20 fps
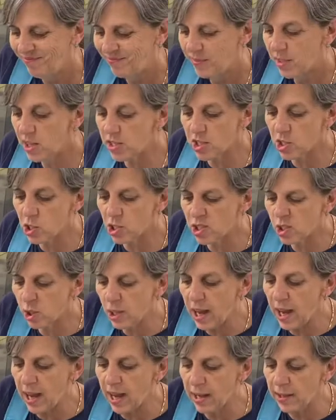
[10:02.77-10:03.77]
It's just
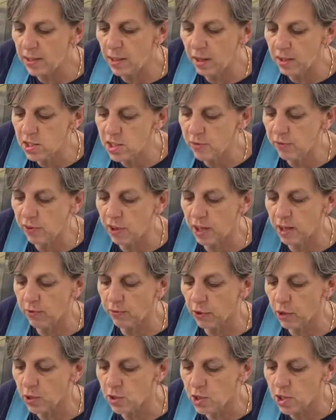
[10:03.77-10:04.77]
going to add nice
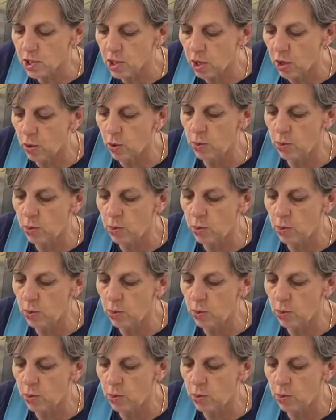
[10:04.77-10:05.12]
flavor, so